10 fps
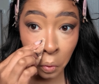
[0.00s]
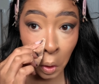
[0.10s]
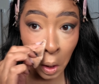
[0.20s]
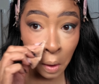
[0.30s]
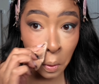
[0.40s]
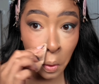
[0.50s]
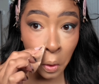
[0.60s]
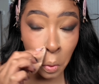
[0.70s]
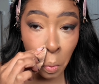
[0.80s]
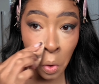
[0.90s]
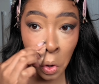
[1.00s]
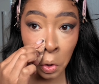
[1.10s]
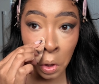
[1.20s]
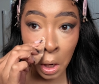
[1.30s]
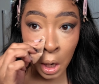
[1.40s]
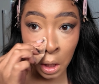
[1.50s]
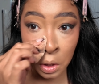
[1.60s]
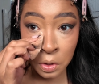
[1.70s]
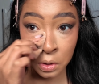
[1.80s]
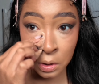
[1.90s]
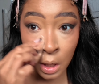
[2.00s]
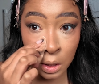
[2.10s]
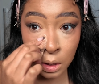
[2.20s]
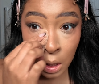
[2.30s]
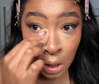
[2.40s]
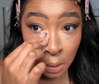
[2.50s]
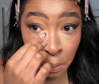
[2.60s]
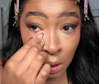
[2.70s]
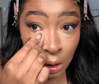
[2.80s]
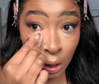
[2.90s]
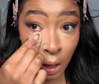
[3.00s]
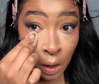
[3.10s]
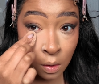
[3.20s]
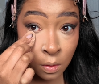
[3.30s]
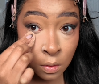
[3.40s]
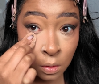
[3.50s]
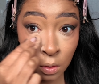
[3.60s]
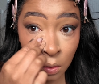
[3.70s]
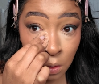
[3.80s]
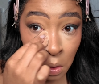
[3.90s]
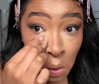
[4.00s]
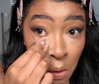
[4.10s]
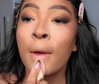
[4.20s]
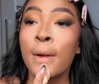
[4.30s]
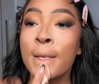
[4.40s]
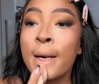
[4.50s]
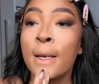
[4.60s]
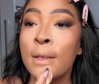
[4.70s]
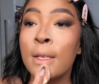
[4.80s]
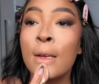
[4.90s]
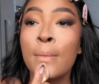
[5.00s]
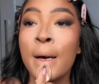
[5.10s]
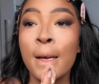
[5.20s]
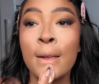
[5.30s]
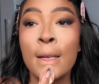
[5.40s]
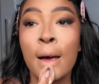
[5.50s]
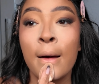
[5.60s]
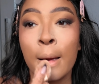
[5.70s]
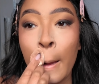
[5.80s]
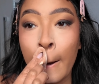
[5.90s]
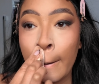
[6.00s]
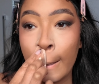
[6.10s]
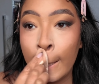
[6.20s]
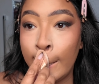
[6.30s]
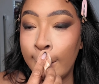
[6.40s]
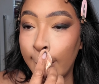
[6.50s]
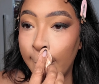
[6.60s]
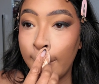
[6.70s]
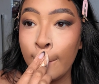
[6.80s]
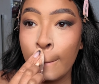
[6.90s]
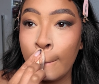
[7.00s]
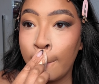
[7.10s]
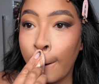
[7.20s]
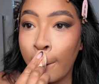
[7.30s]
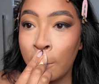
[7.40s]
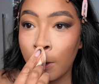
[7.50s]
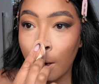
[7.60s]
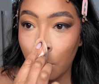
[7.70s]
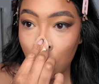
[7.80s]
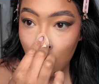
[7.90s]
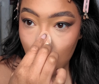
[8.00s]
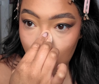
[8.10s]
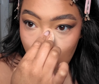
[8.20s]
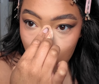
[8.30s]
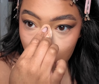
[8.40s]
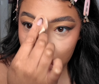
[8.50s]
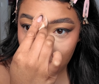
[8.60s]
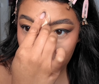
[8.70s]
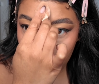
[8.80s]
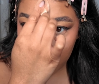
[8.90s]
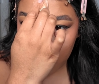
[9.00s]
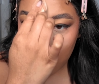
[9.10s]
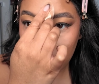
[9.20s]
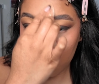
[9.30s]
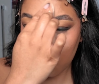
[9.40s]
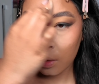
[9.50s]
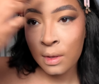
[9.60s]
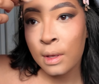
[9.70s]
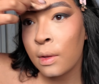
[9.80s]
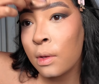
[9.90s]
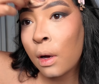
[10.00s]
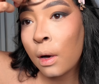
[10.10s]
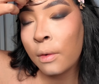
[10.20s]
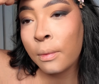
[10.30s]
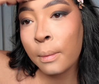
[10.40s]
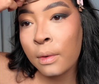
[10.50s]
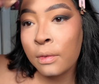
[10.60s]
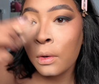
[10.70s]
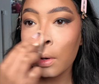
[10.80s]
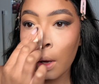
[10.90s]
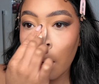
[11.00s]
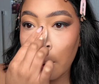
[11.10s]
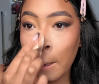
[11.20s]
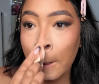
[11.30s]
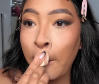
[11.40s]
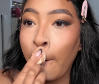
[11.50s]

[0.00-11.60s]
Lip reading: area that you want and set it in place. I decided to do my entire T-zone as well, so just down the bridge of my nose, at the centre of my forehead,